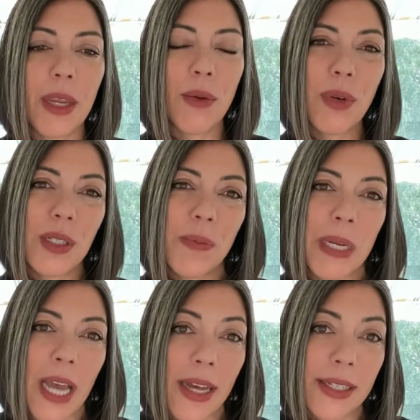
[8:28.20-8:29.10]
it was
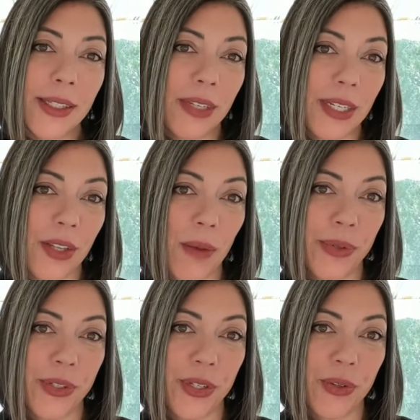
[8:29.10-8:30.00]
because of these
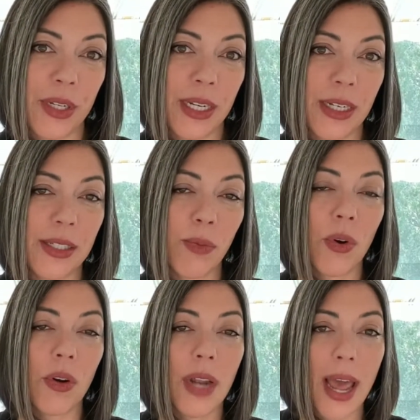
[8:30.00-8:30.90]
opportunities
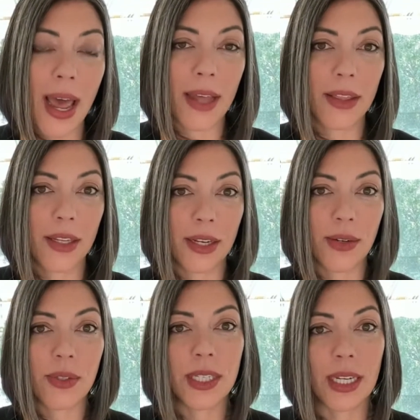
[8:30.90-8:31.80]
weren't at the
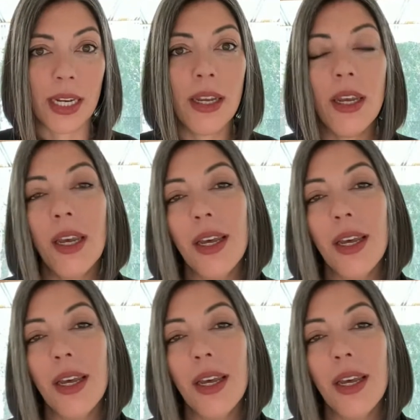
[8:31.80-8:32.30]
UC.